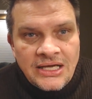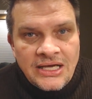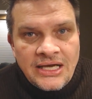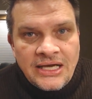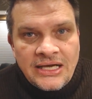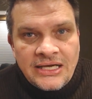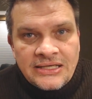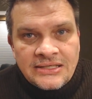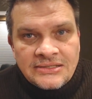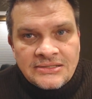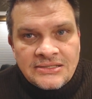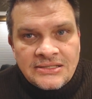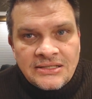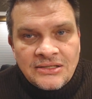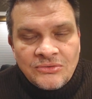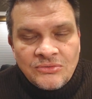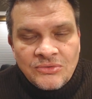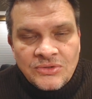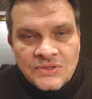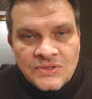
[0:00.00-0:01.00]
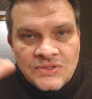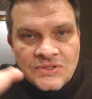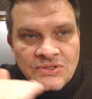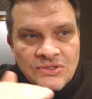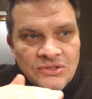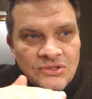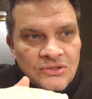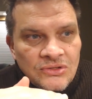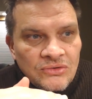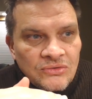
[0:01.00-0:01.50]
and it was
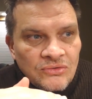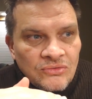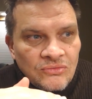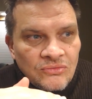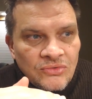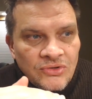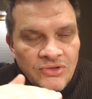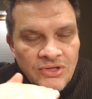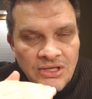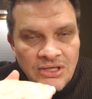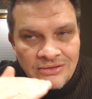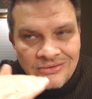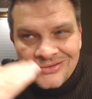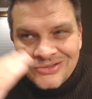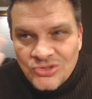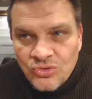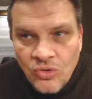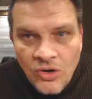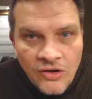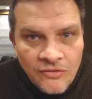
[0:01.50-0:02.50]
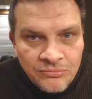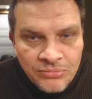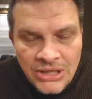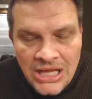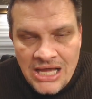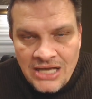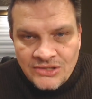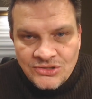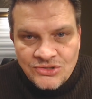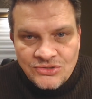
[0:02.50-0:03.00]
within 12
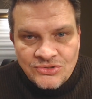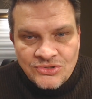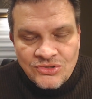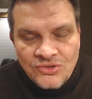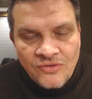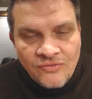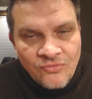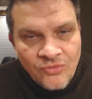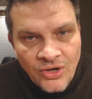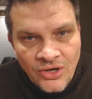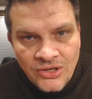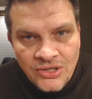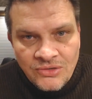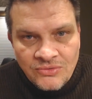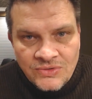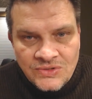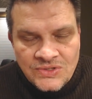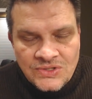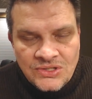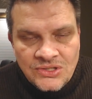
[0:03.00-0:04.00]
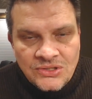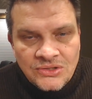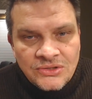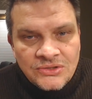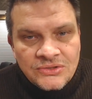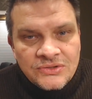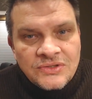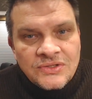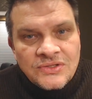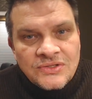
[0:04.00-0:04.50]
blocks or so of where he was killed.